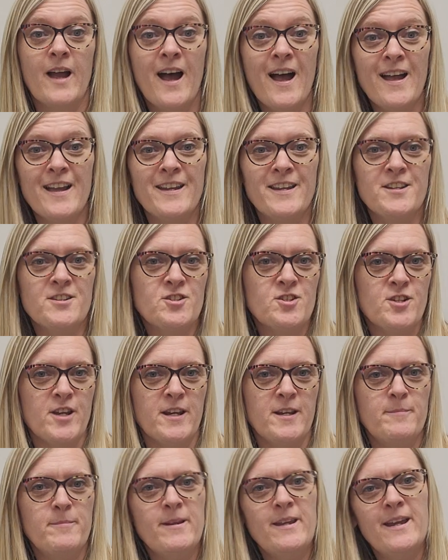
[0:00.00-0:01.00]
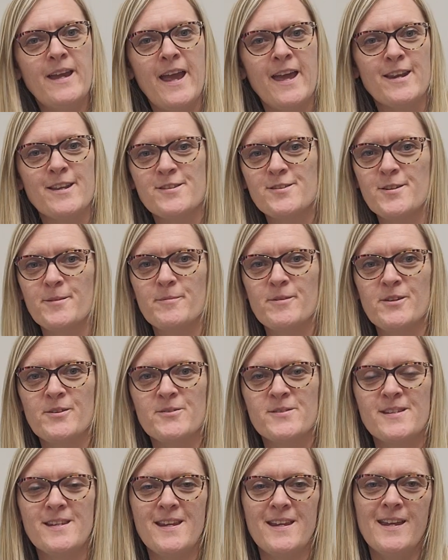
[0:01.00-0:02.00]
Hi, it's Jenny B,
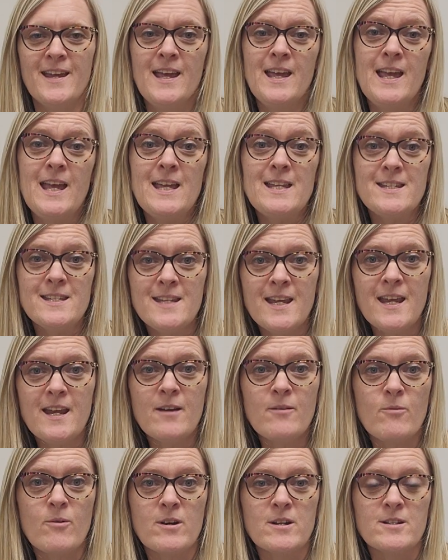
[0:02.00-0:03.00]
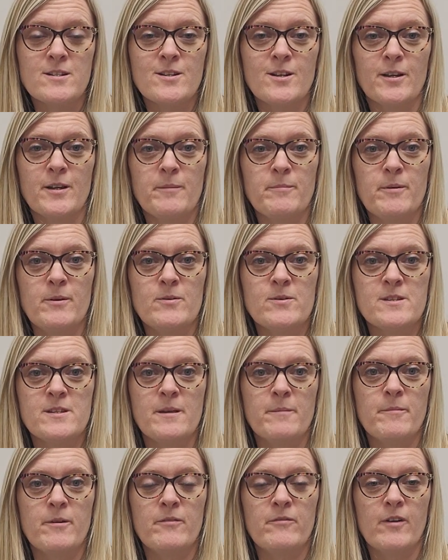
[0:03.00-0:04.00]
NSWOC. Today I wanted to talk about
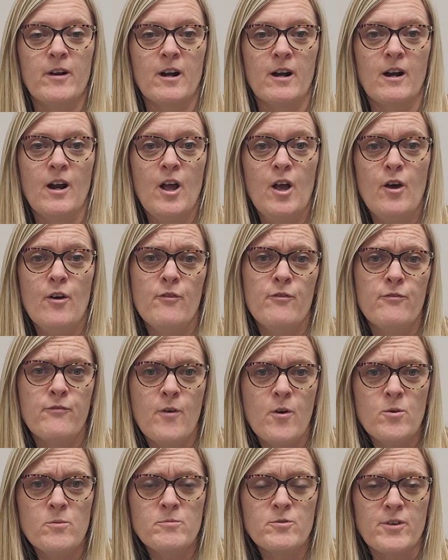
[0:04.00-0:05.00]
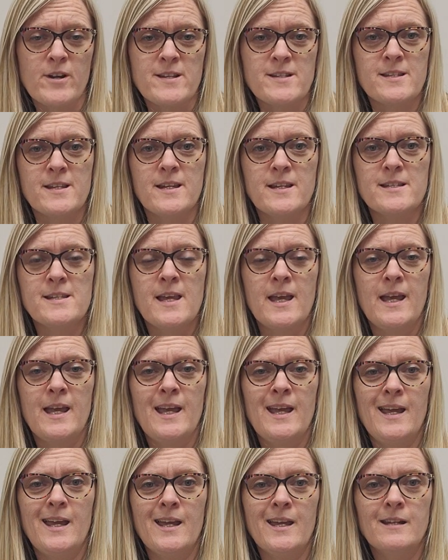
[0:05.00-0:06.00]
some of our foam dressings
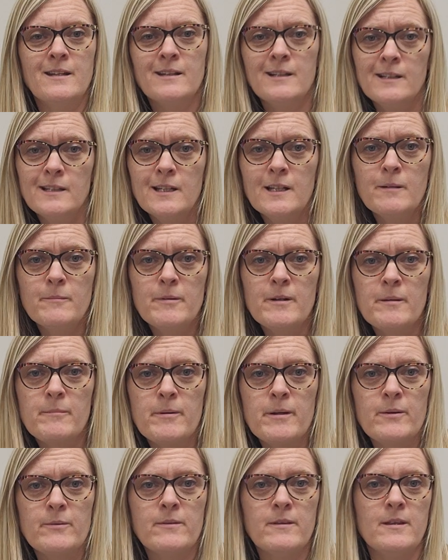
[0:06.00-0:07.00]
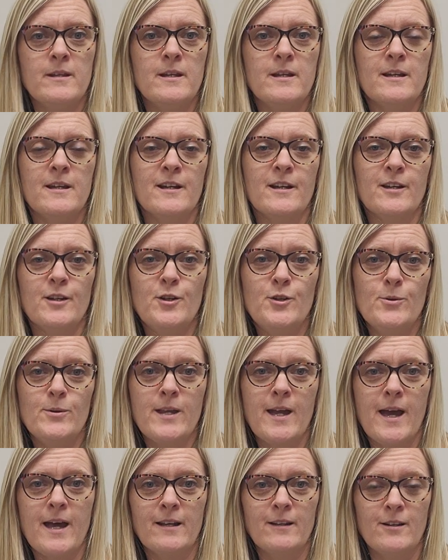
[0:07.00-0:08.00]
and a little bit about the new
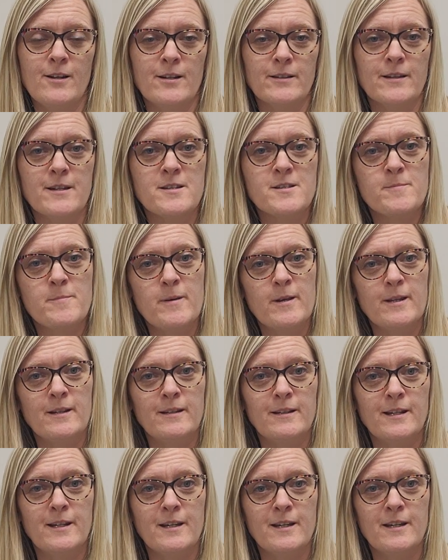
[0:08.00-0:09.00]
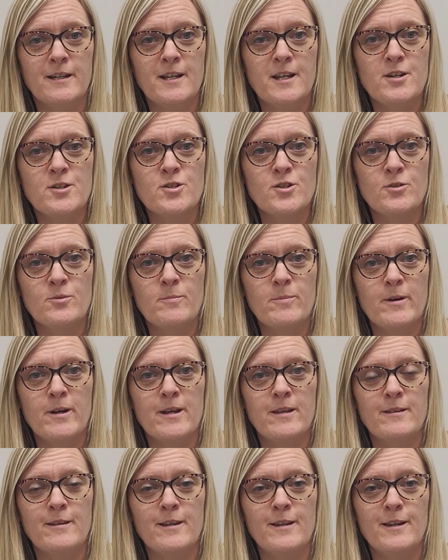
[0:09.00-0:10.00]
catalog that's been issued
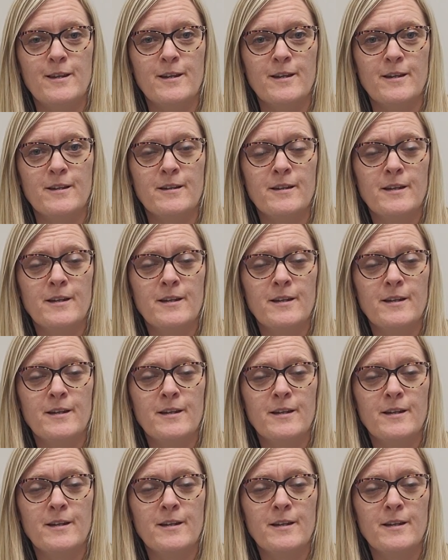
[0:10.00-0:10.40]
by the